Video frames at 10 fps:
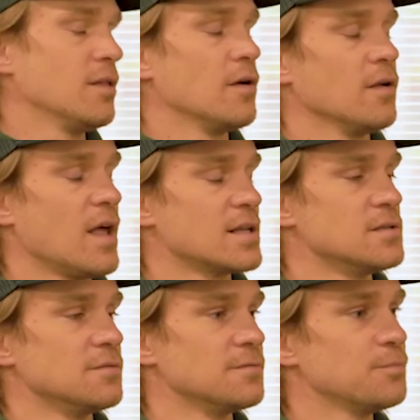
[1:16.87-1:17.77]
there are lots
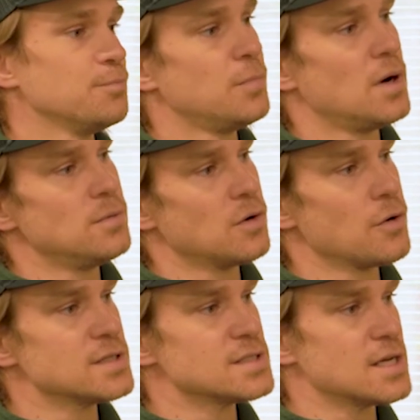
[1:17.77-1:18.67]
of public
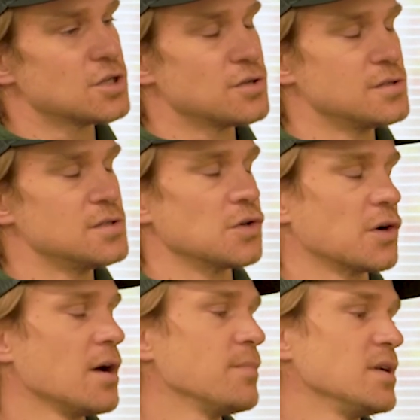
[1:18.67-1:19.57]
organizations or
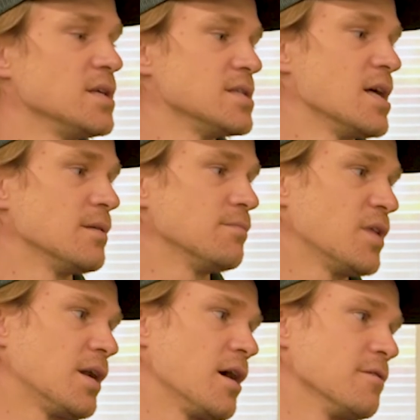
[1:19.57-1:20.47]
companies that
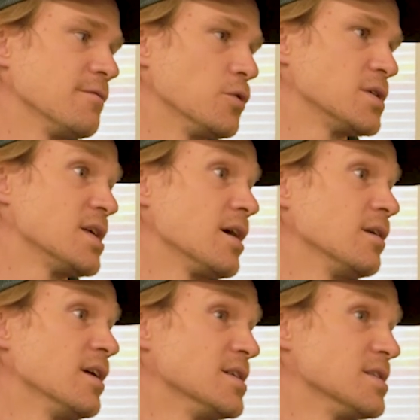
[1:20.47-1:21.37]
hire folks to
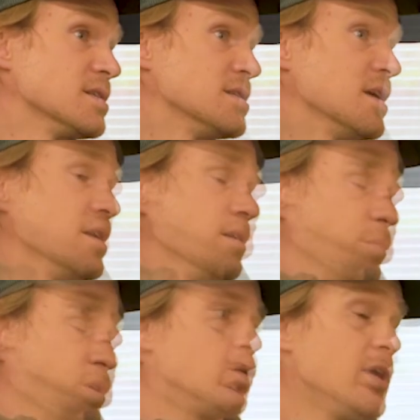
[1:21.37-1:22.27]
analyze these data.
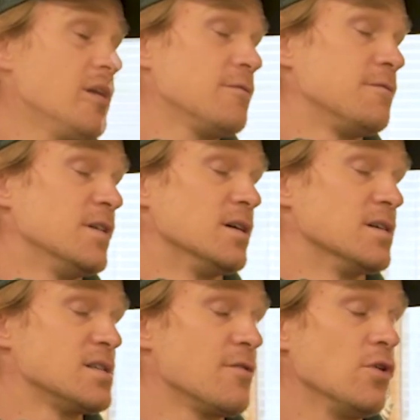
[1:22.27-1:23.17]
So we
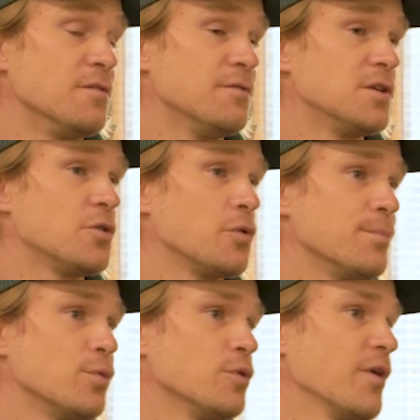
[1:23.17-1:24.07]
have several inventory
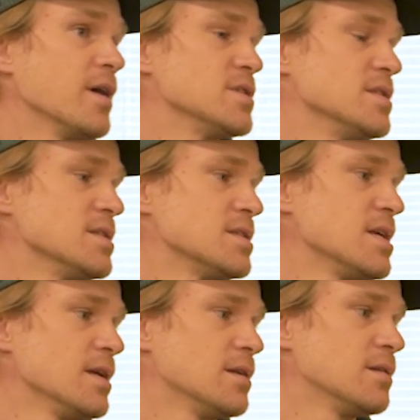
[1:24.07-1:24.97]
programs in the
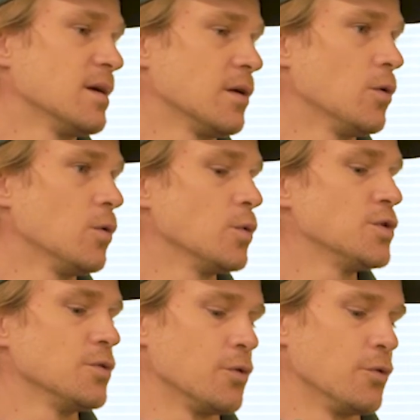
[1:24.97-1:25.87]
state that go
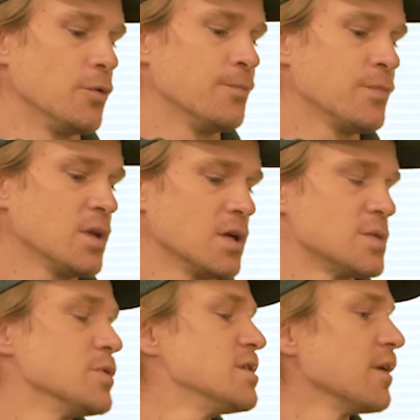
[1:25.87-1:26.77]
to a
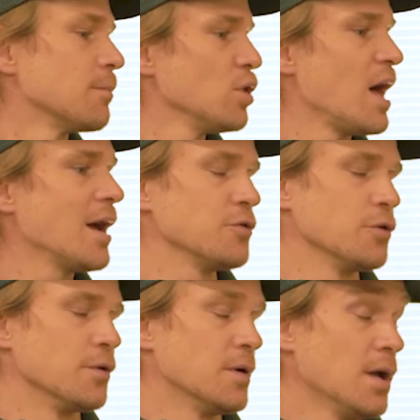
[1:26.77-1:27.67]
specific plot,
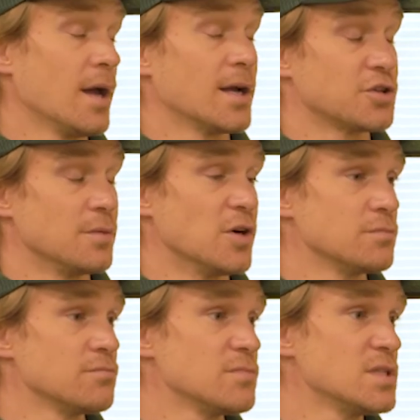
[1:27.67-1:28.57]
or actually
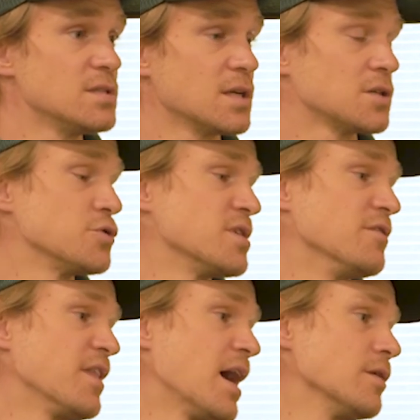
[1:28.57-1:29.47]
about 6,000 or
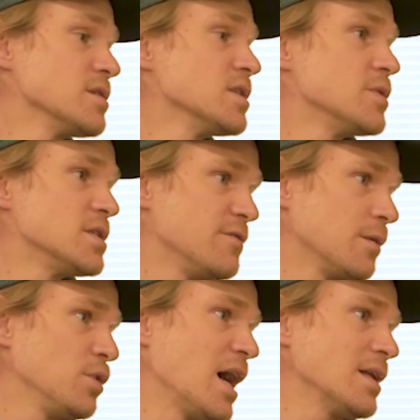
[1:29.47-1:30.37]
7,000
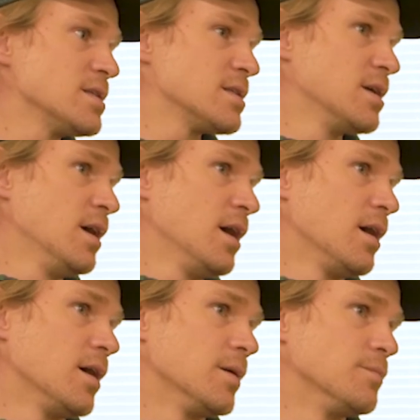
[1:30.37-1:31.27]
specific plots,
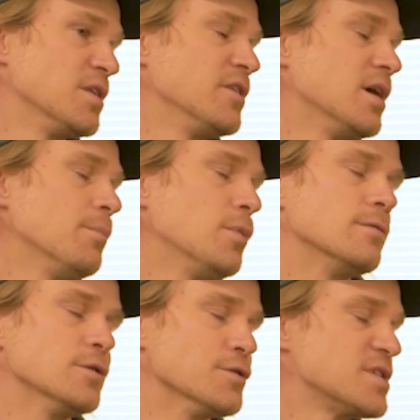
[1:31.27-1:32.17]
divvied up
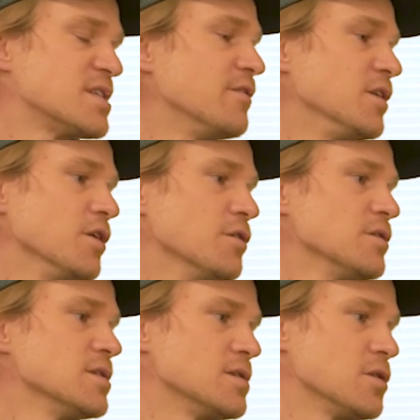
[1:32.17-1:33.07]
over 7
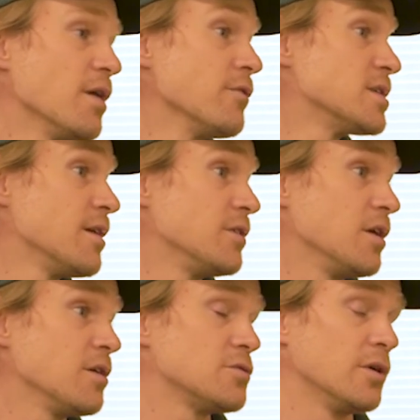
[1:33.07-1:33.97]
years. And so every 7
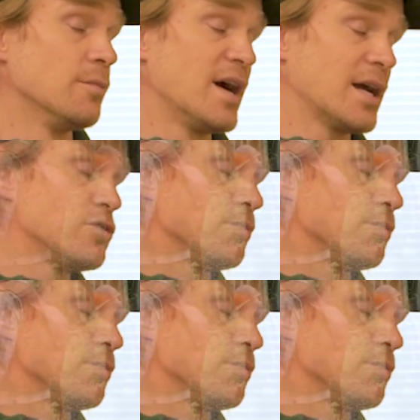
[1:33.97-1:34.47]
years we go back to a